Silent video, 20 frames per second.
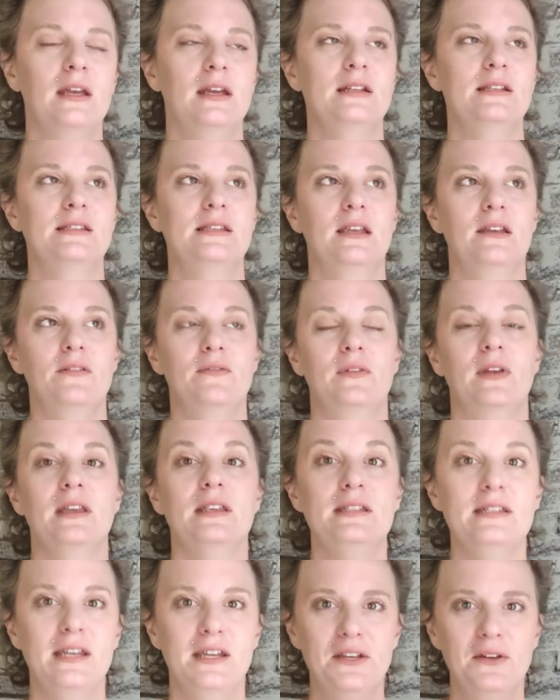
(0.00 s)
instead of
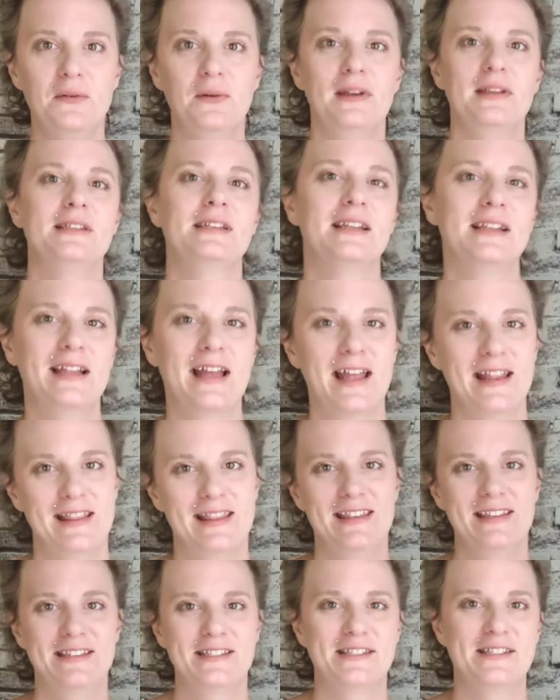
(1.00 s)
continuing to
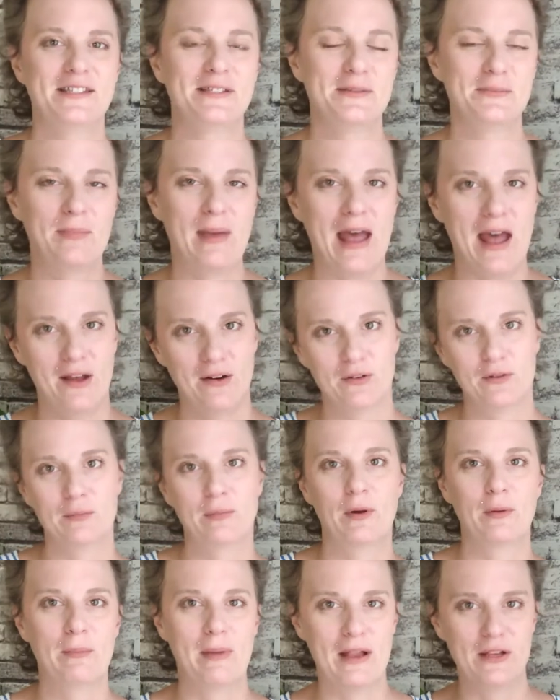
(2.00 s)
let this pattern
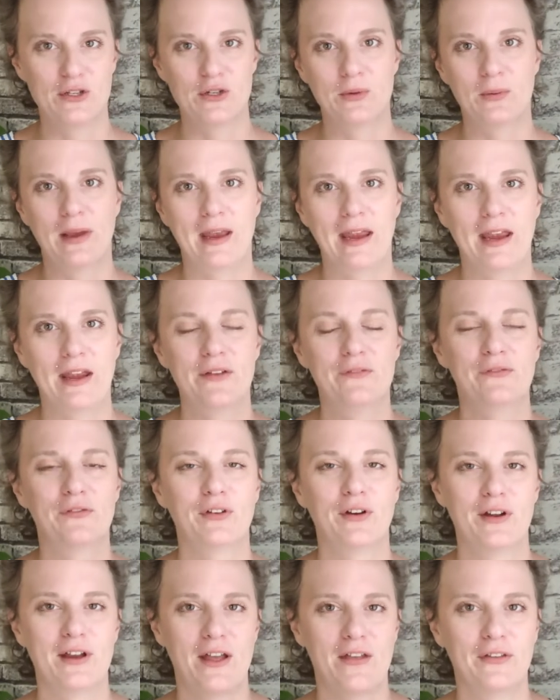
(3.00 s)
perpetuate
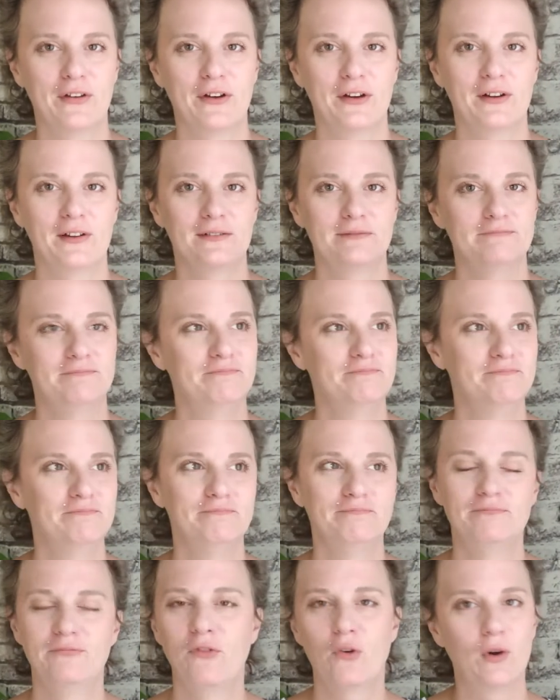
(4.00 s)
for another
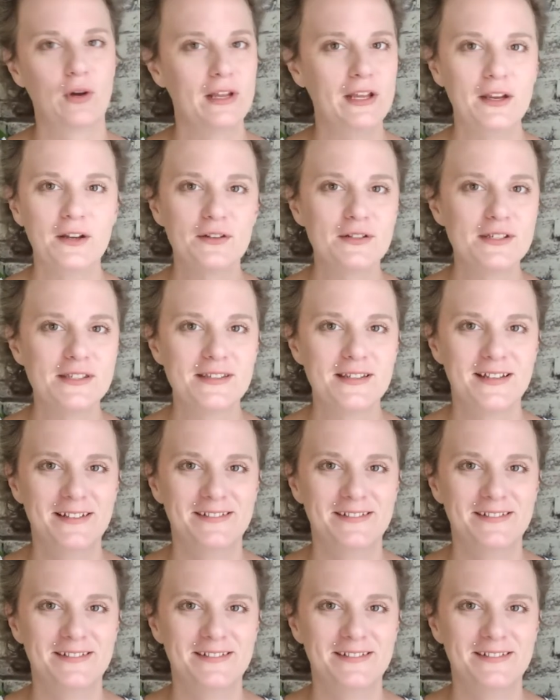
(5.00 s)
40 years.